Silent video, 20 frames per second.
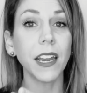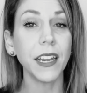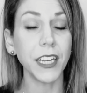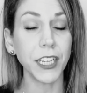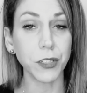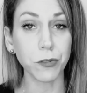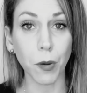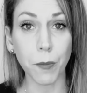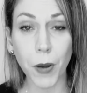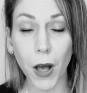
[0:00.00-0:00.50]
I
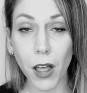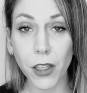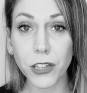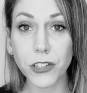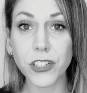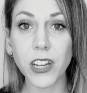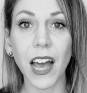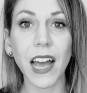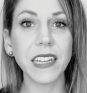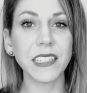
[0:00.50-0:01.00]
need to
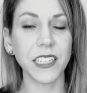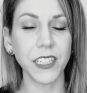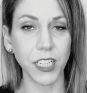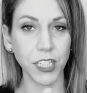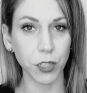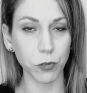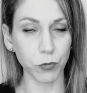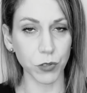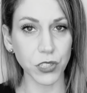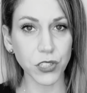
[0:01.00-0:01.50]
apologize. I
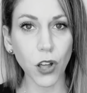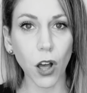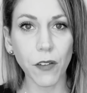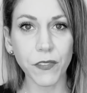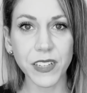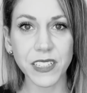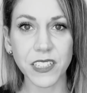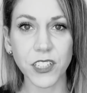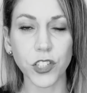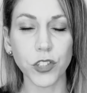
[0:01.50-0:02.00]
need to
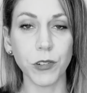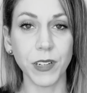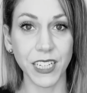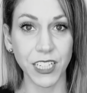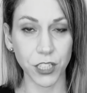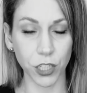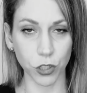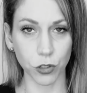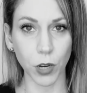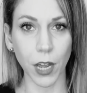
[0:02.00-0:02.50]
resolve this issue. I
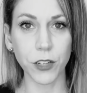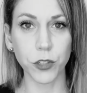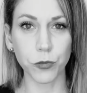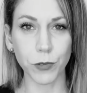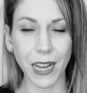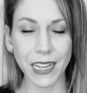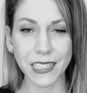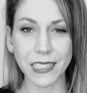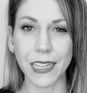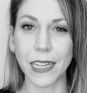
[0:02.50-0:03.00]
need to
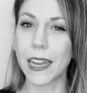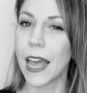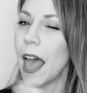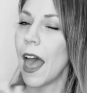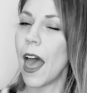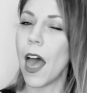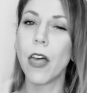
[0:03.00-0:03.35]
address it.